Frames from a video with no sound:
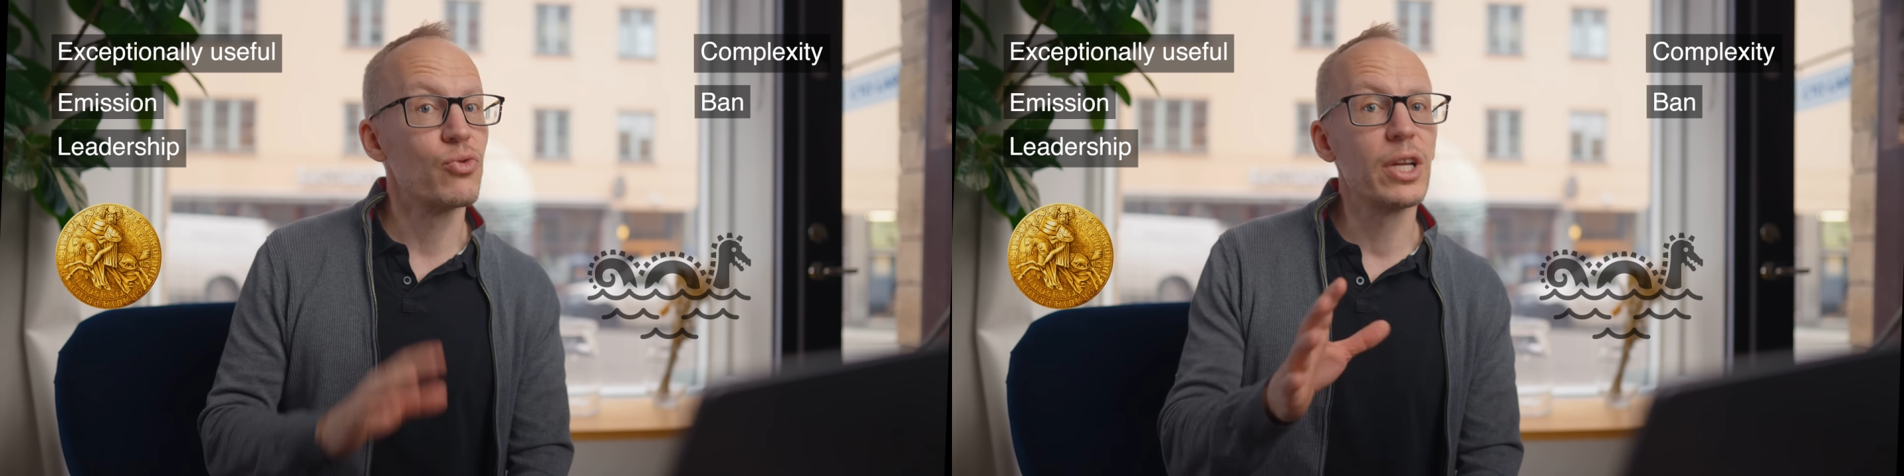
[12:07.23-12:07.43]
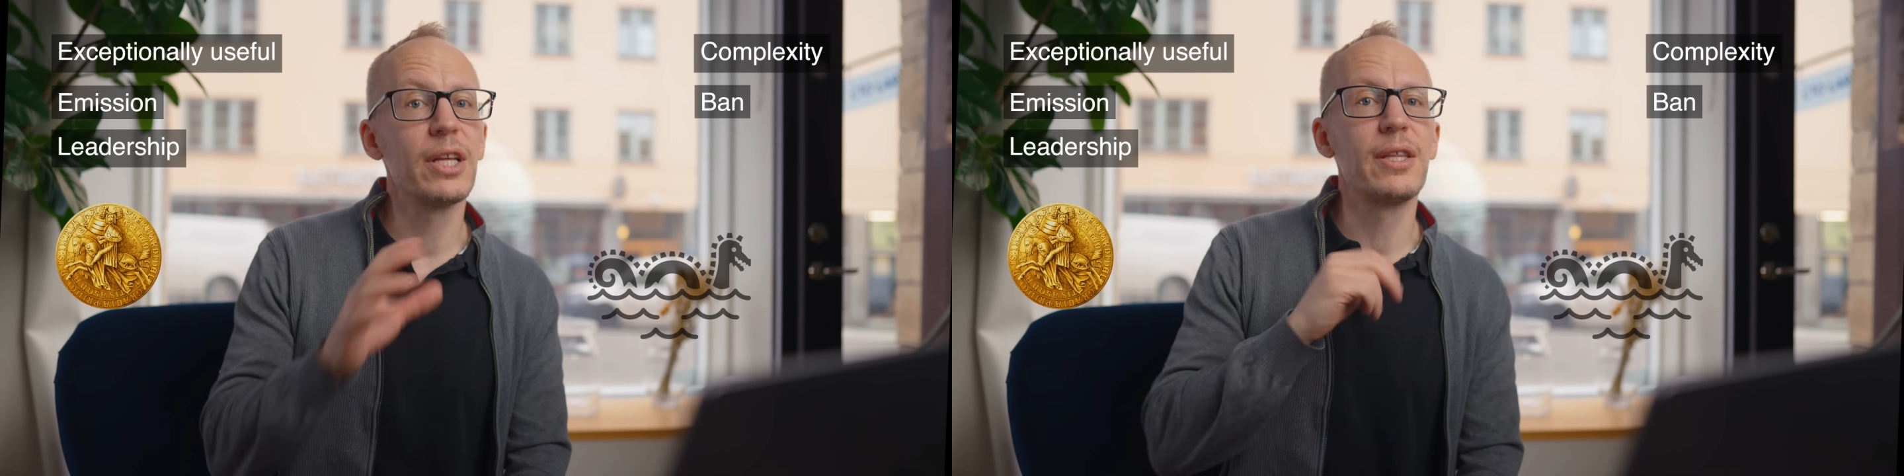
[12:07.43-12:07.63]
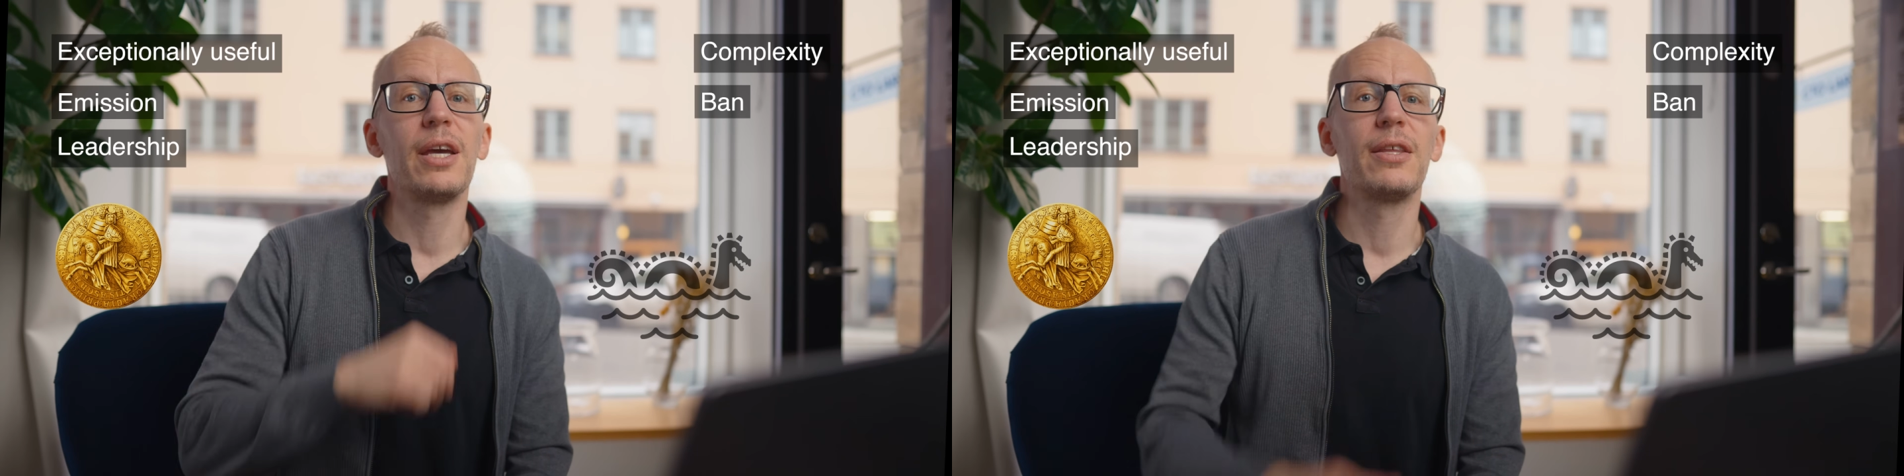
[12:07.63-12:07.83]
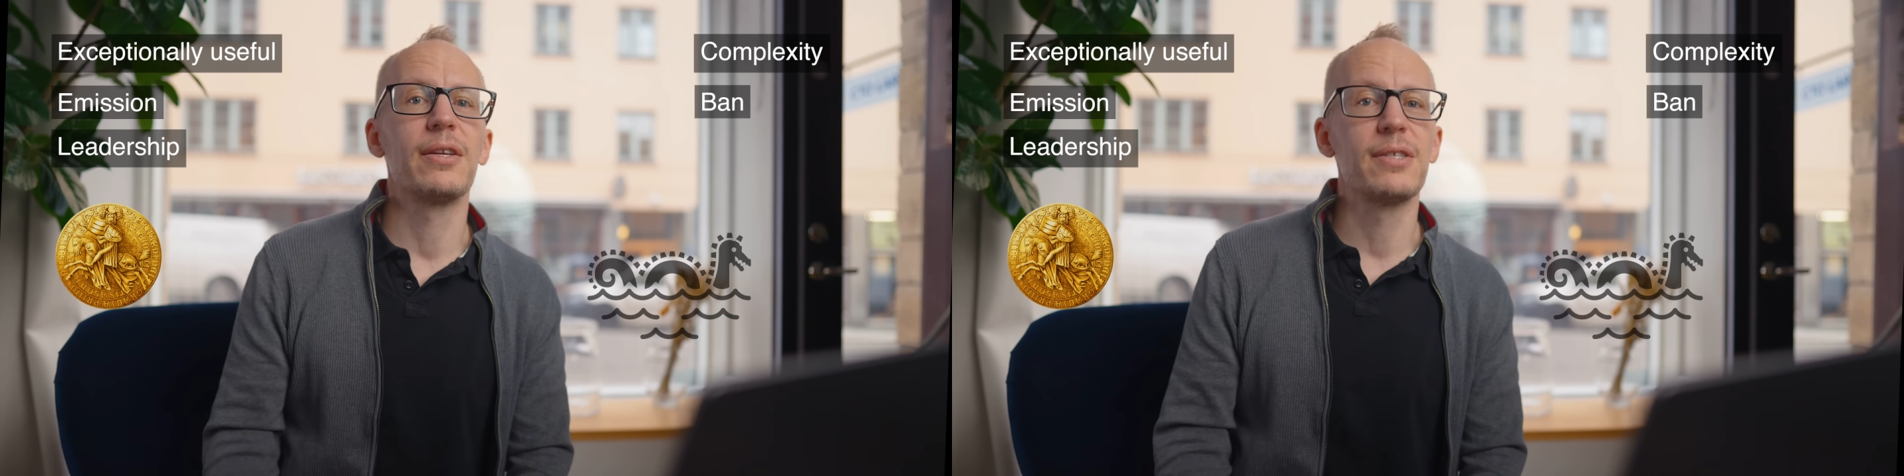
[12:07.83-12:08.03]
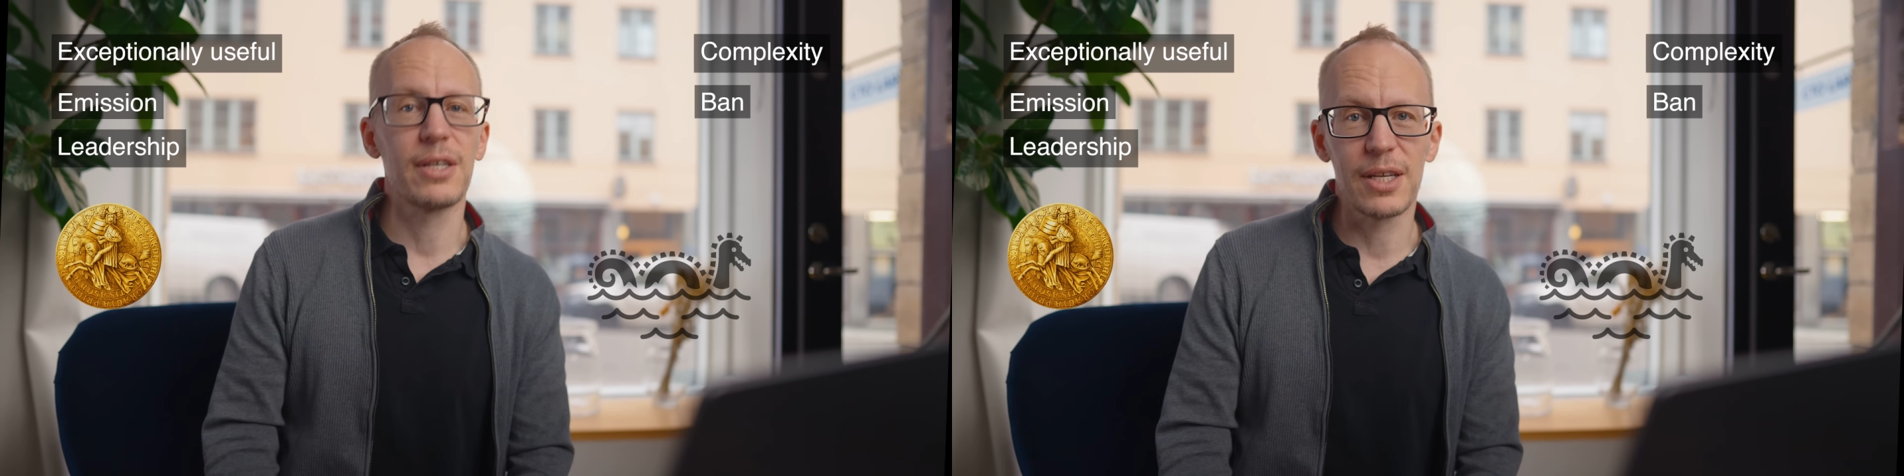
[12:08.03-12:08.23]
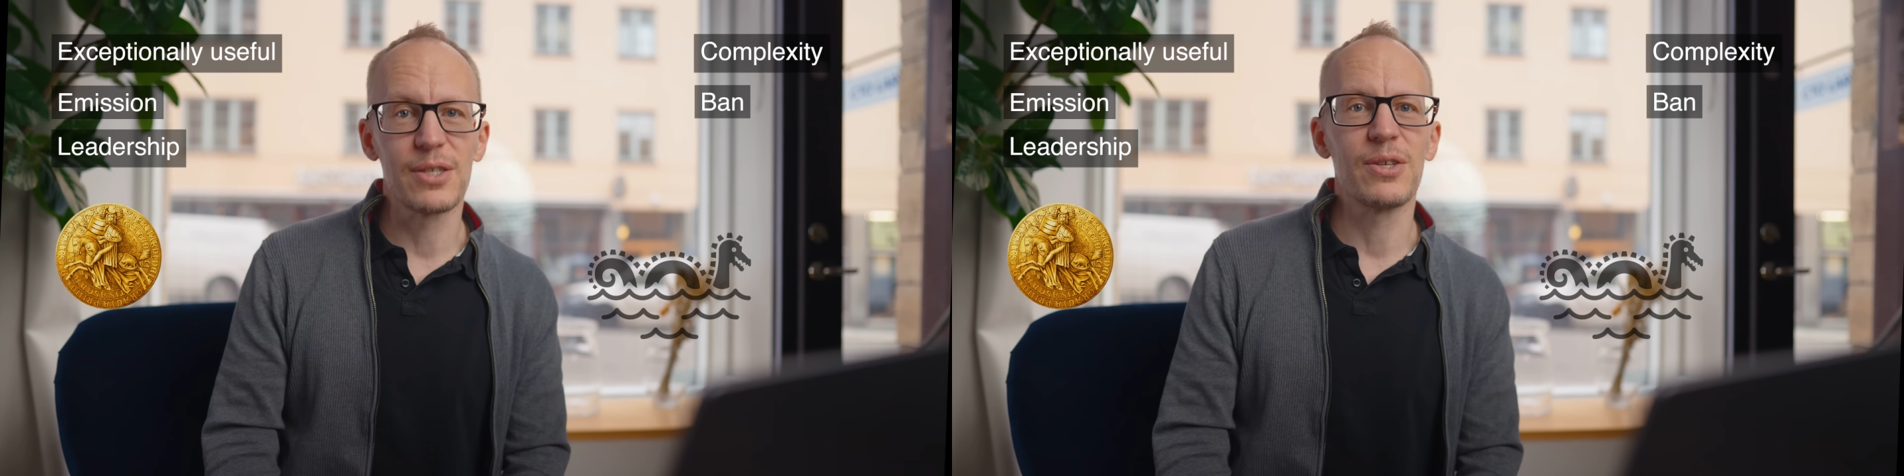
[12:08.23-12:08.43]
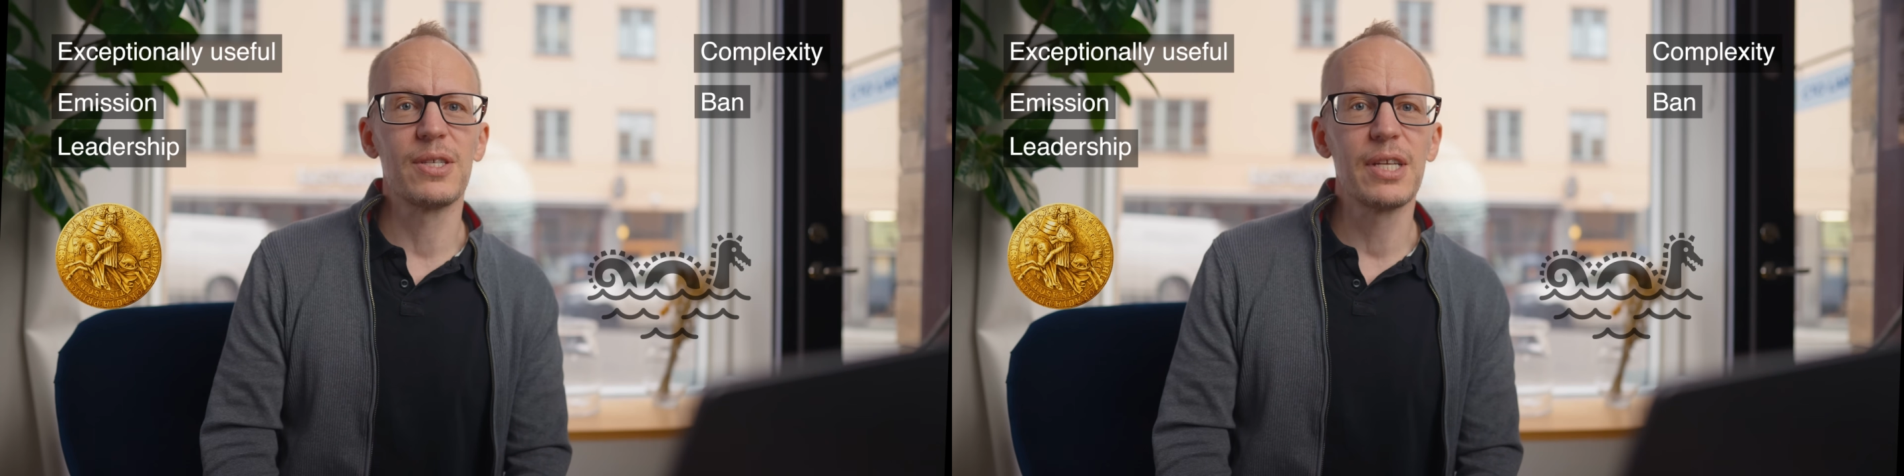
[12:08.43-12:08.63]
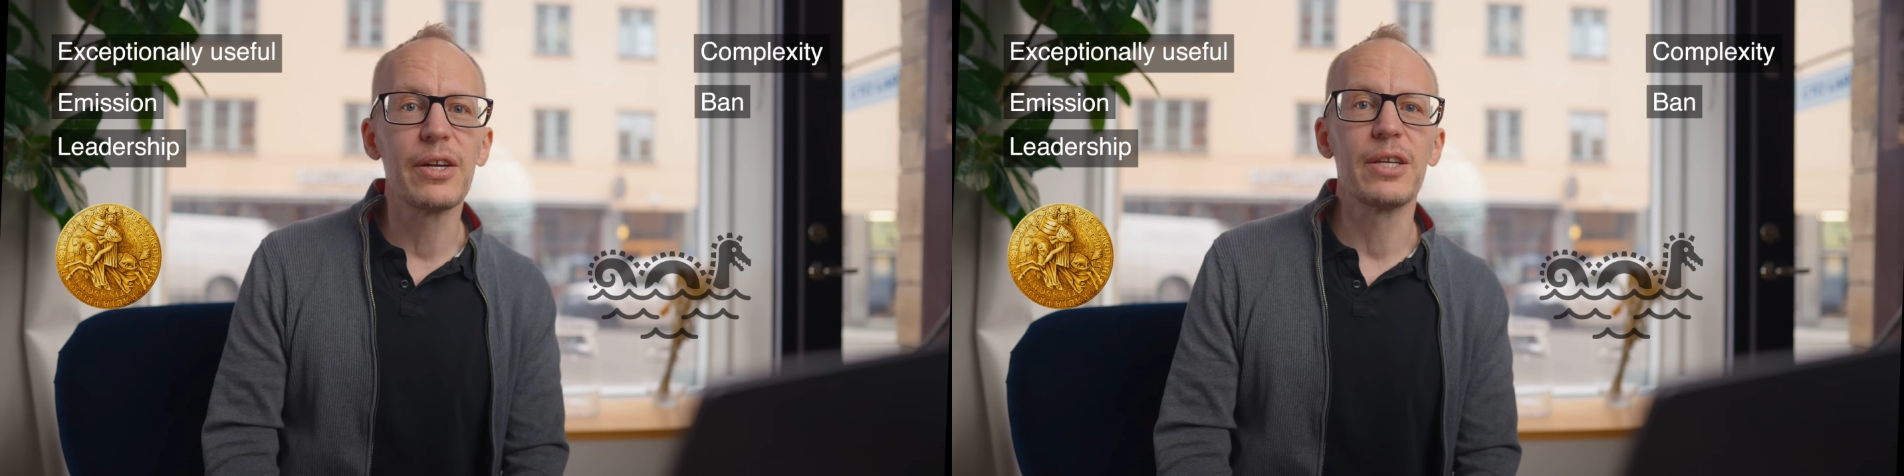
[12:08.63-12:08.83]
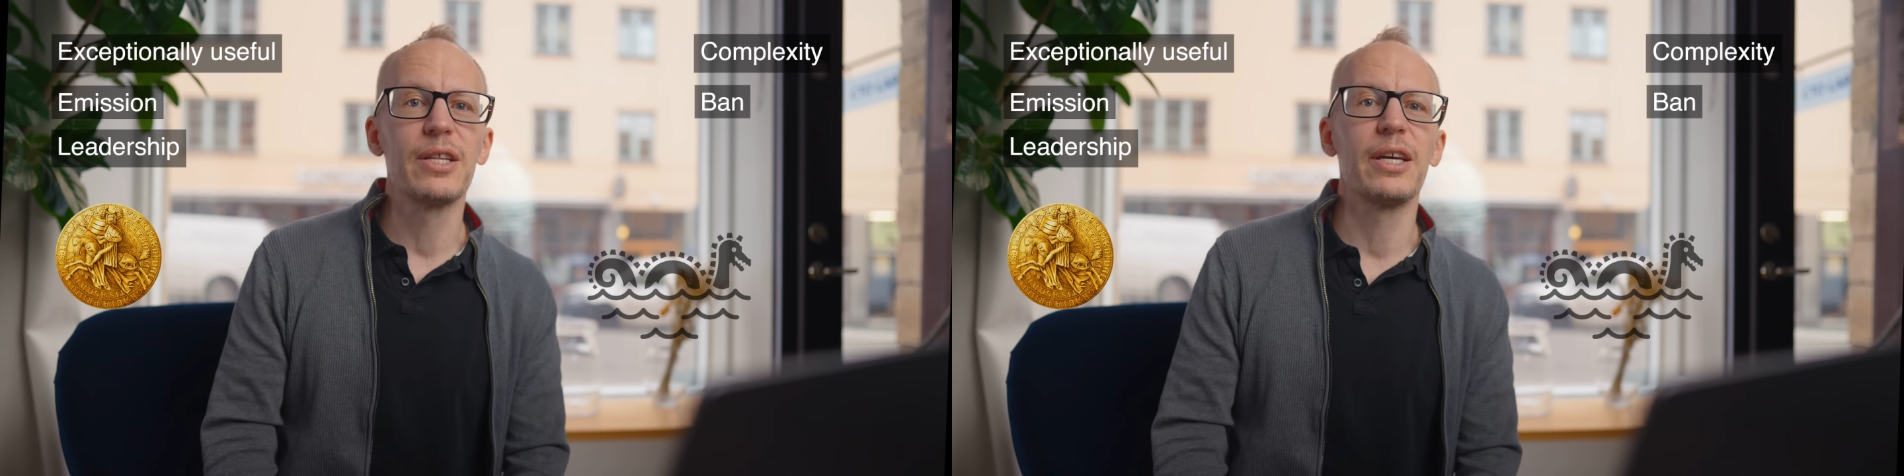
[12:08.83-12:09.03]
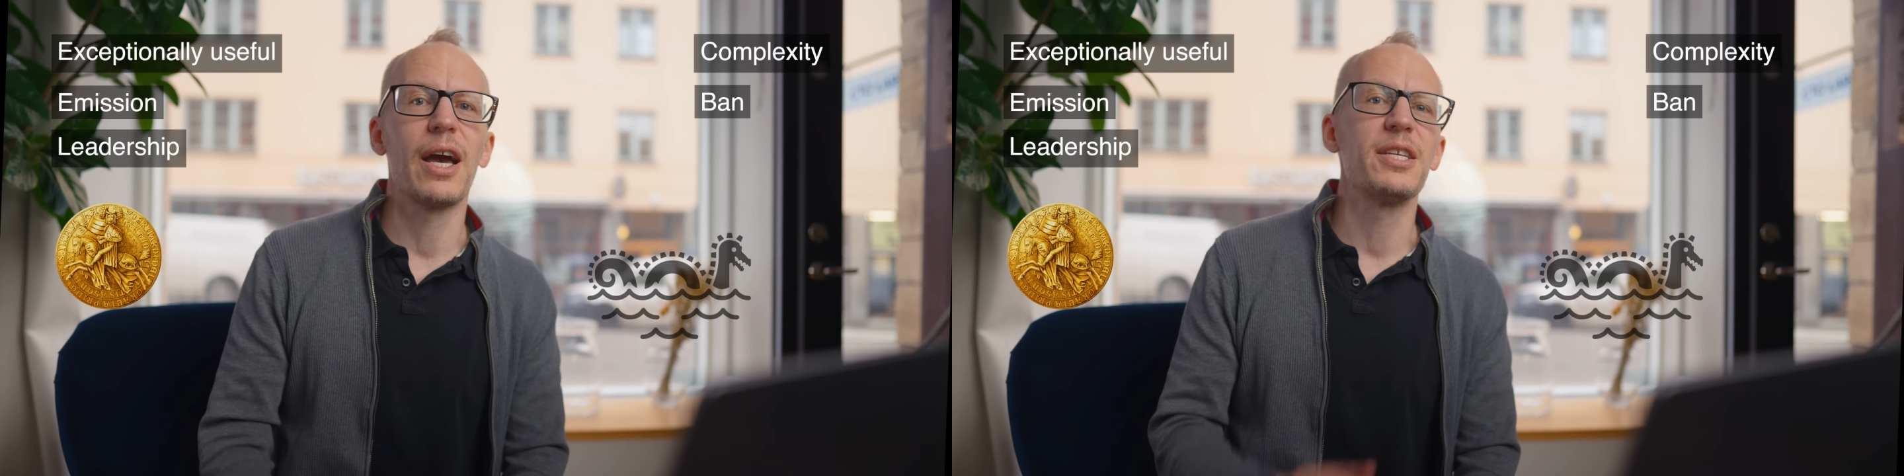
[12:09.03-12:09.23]
really take that suggestion
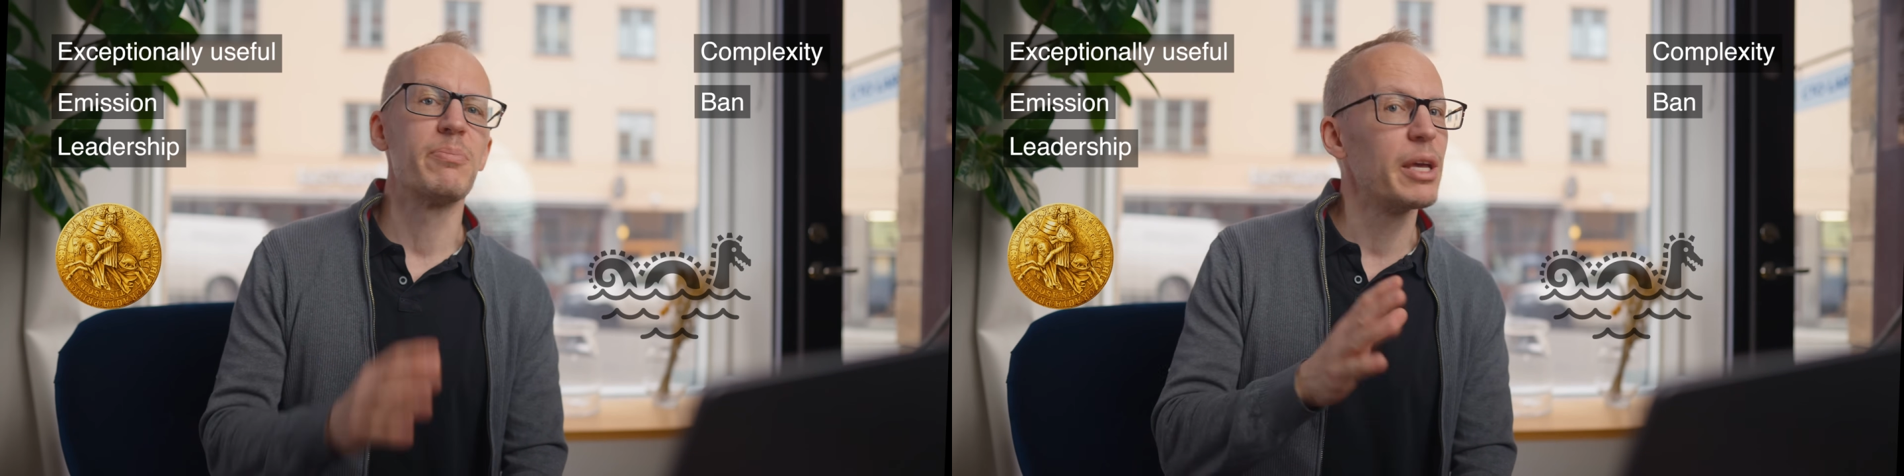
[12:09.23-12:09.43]
seriously, guys.